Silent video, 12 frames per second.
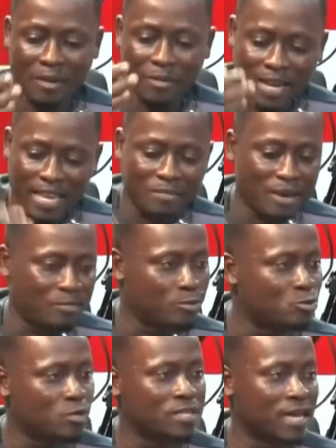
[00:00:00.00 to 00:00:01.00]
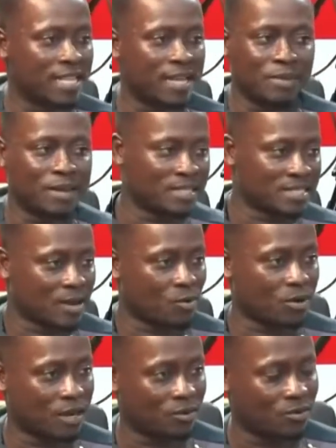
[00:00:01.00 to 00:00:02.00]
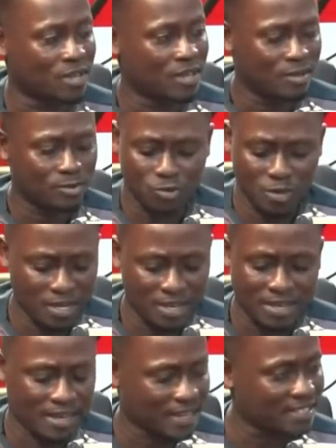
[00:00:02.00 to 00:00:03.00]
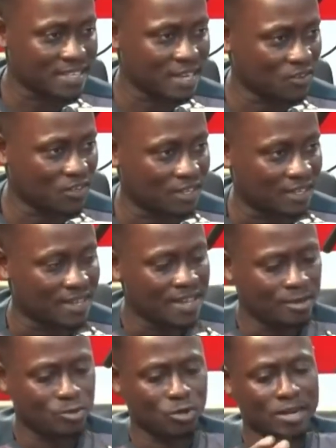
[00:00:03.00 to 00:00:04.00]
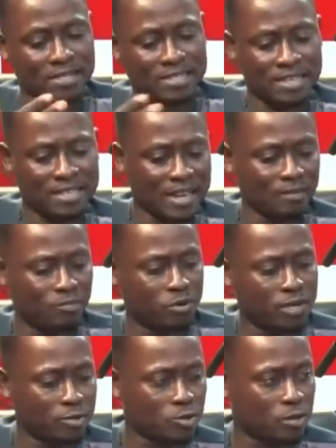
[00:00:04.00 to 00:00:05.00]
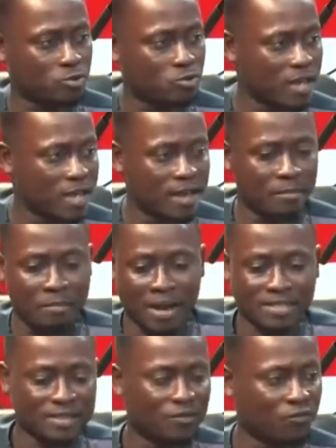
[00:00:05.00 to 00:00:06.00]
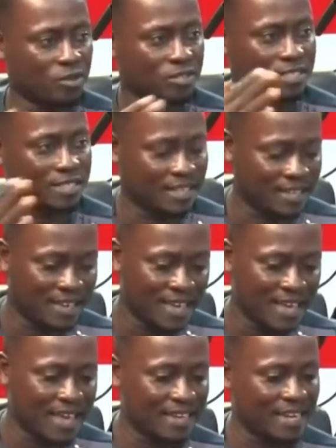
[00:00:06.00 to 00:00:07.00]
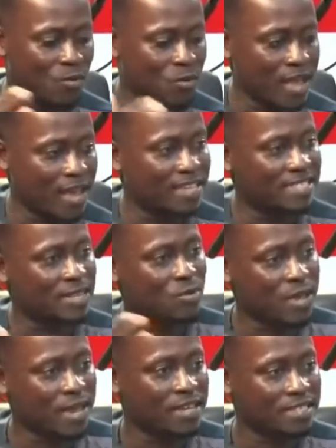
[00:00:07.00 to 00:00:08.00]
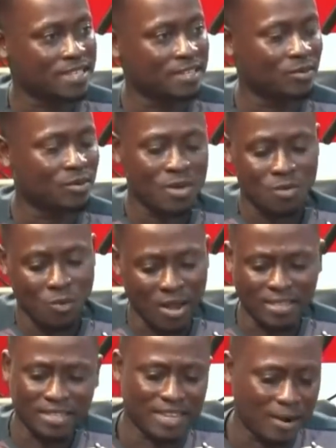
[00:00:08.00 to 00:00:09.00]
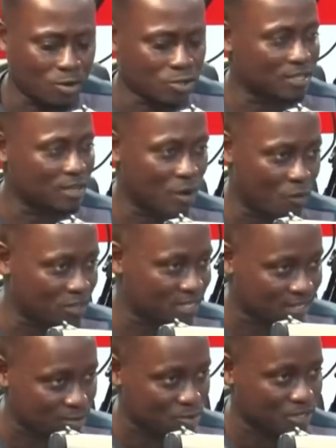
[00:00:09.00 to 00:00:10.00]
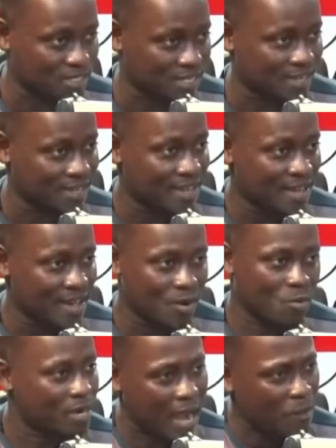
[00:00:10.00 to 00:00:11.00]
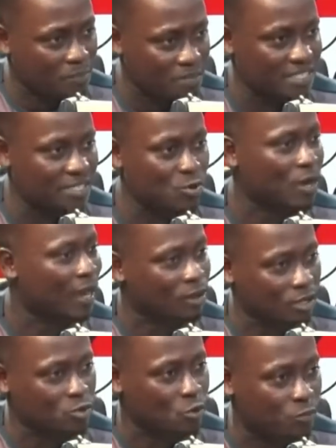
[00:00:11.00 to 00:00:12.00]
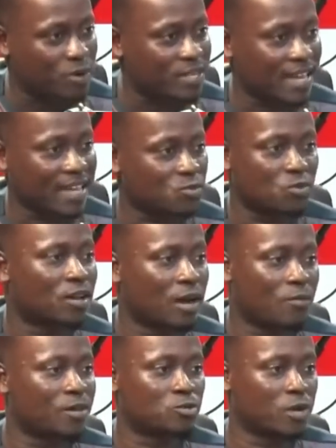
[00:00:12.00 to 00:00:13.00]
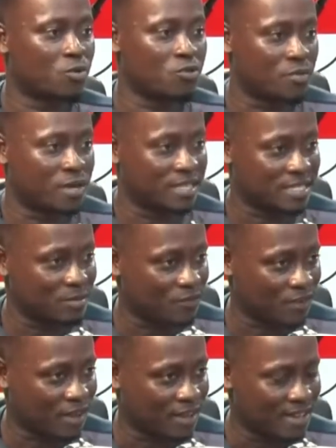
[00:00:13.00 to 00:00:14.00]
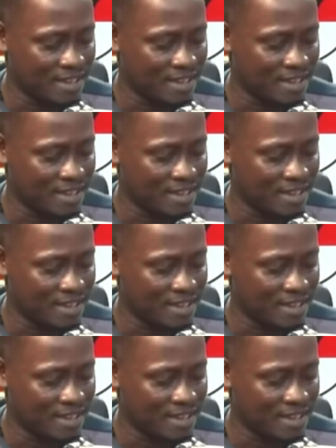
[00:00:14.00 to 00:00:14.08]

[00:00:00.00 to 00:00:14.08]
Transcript: I'm an anger baby, so you deny the man in Sakonano. To me, in Kansashi, so that it can put a stop to a year backs and fronts in there, and we are you see, we are you see. No. One thing I was so debemo sending, so they say, with that piece, you cannot operate as well. I'll persuade you, you may see before.